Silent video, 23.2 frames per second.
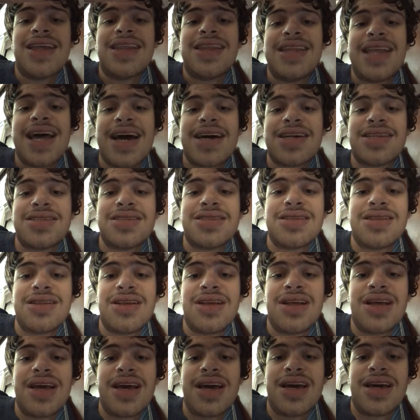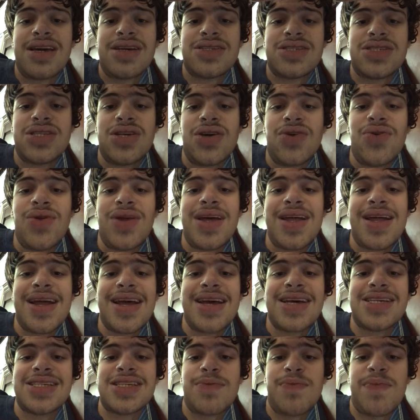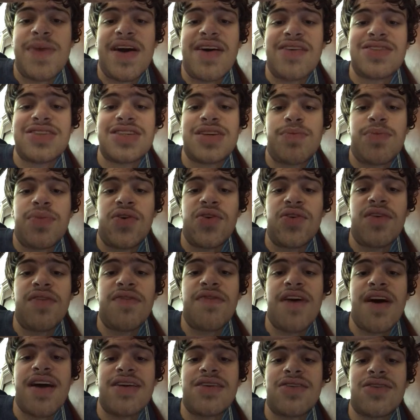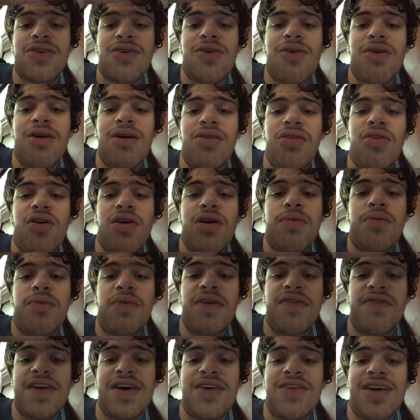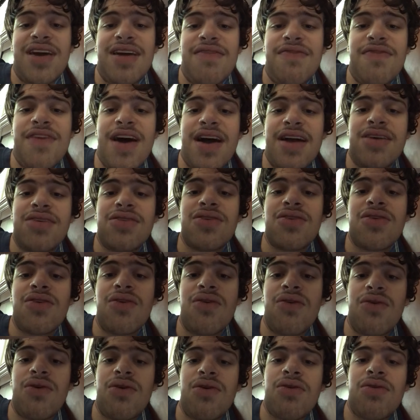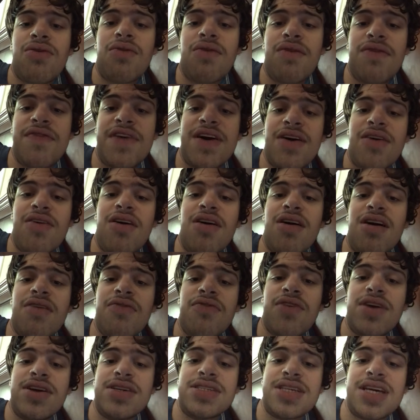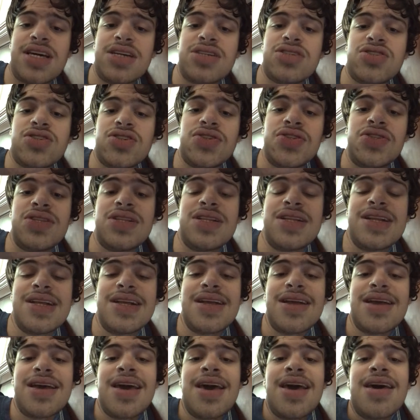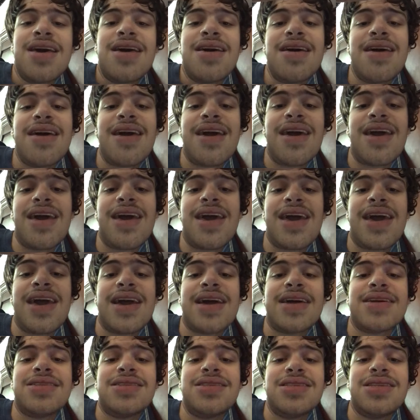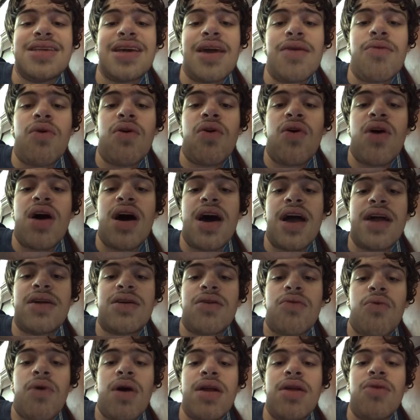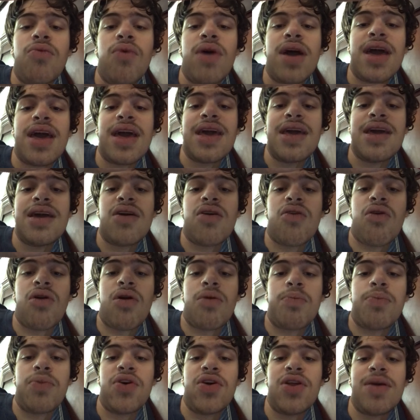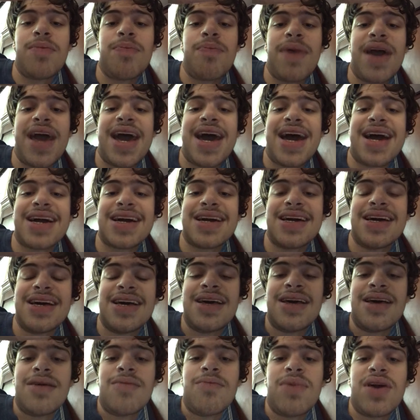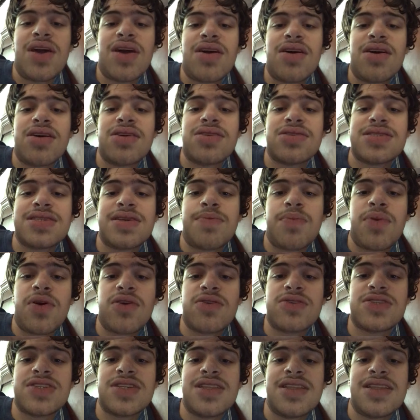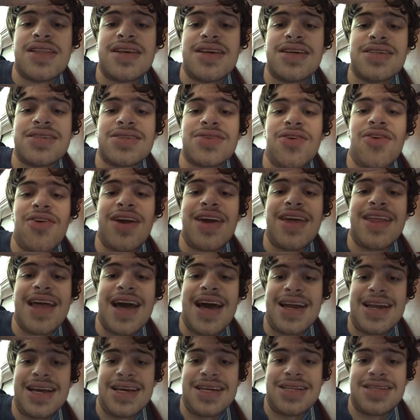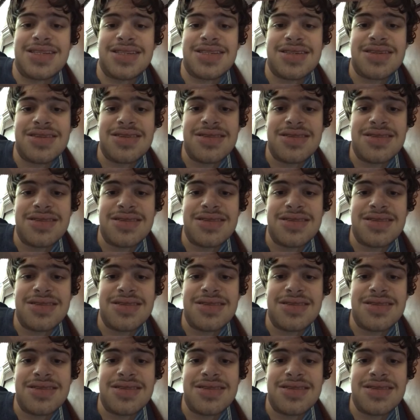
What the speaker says: that a student is about to pull the fire alarm without a fire or without authorization, and they will either run away or put it back because the person is looking at it.